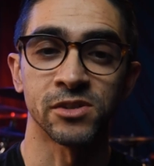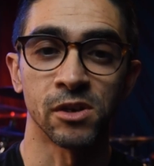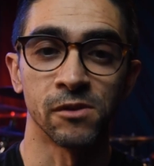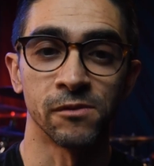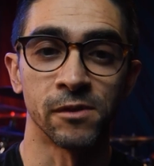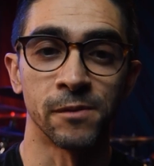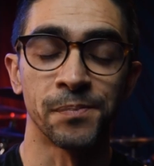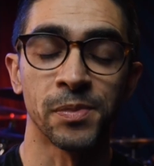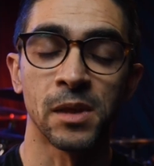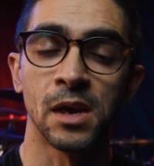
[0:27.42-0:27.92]

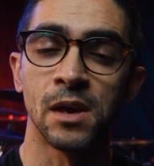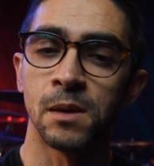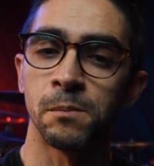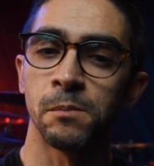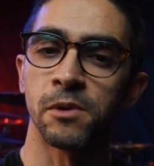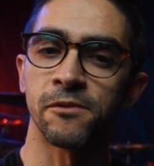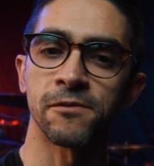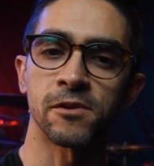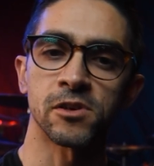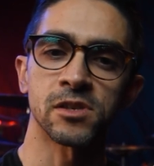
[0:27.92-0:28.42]
over.
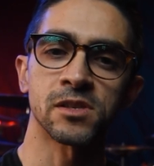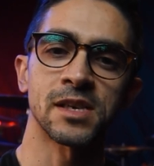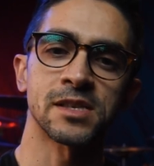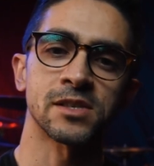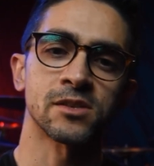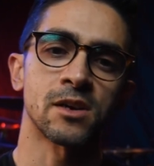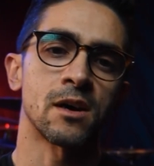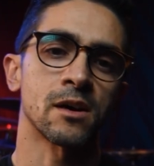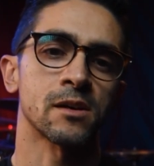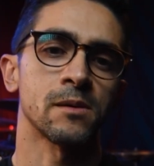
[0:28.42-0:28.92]
But first, let's
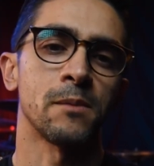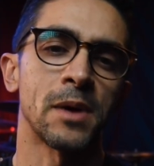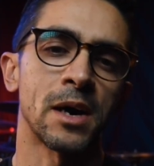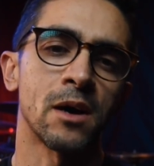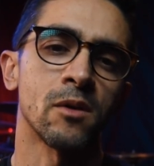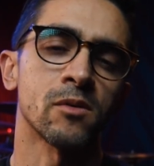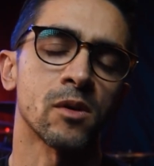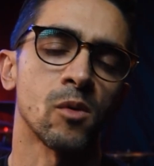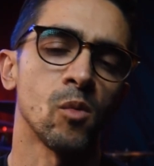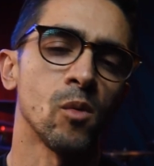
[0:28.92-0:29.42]
talk
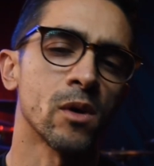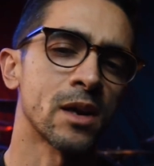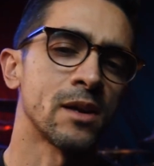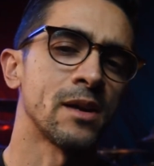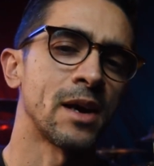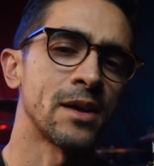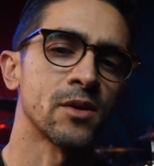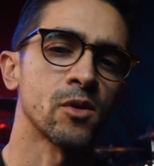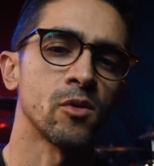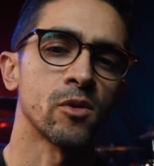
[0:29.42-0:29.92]
about what a
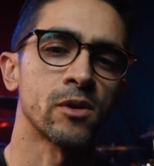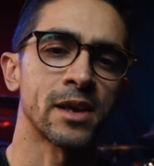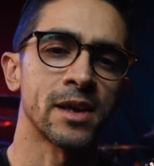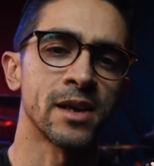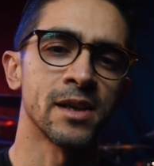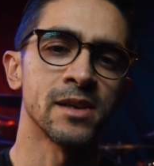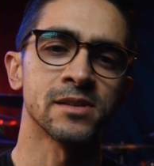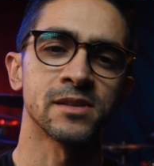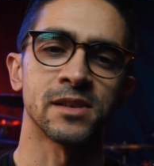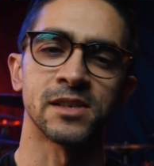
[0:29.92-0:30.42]
ninth chord
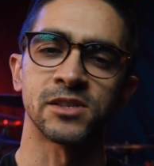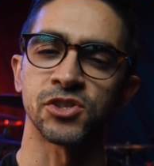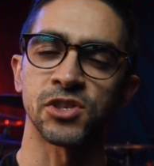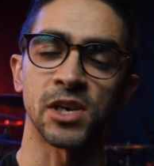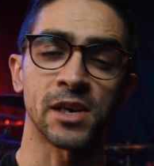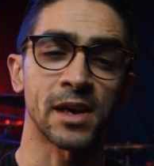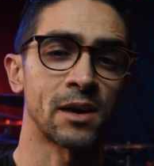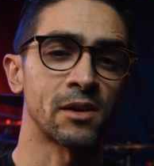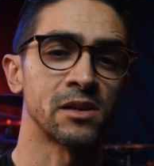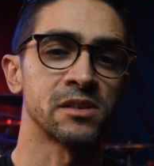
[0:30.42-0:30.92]
is. Let's
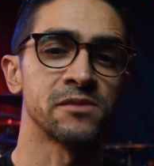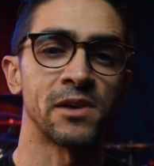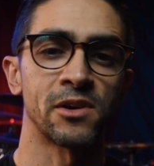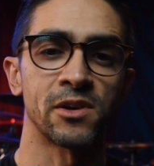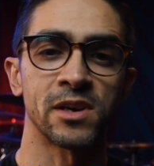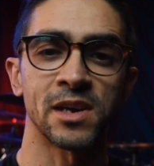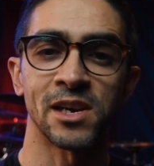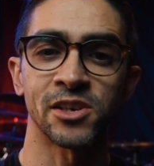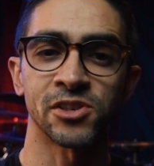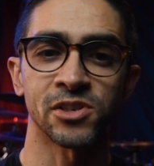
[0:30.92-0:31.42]
check out its
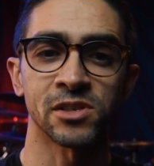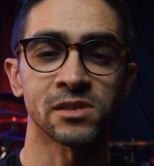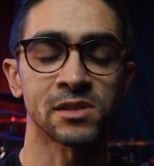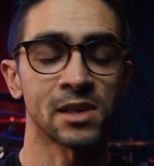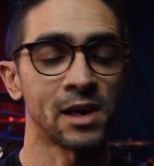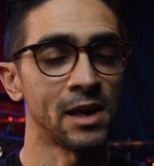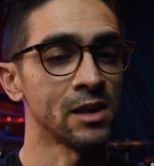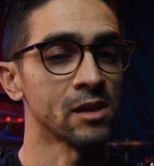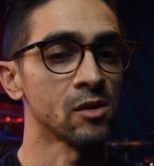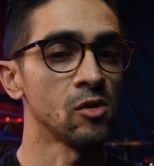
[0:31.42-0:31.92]
variations
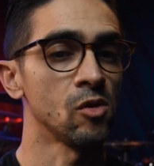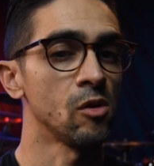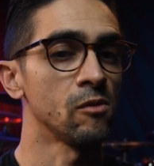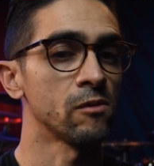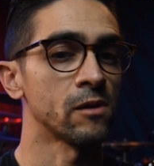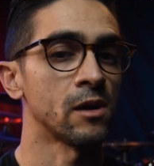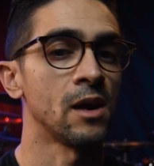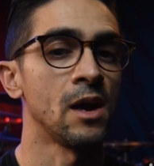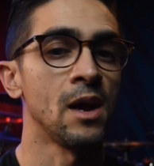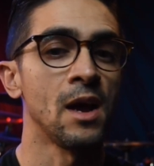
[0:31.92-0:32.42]
and go
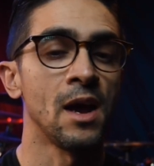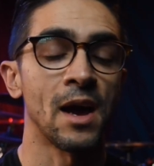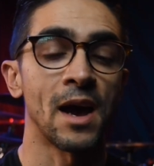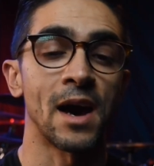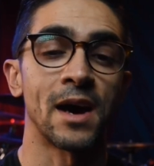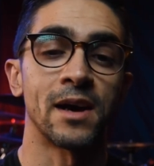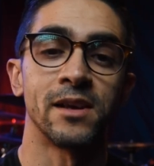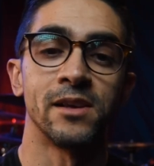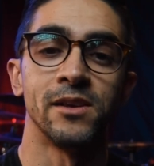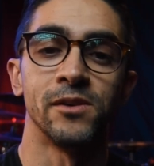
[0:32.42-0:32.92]
over
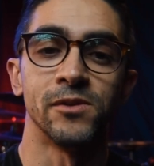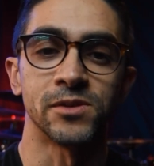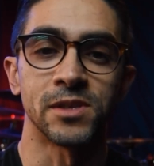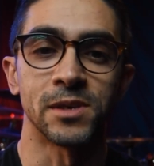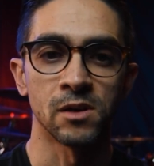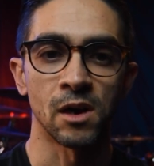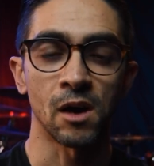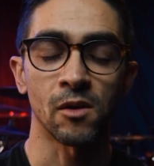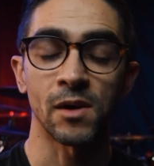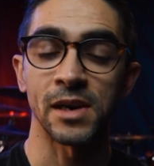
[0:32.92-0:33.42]
how to use them. All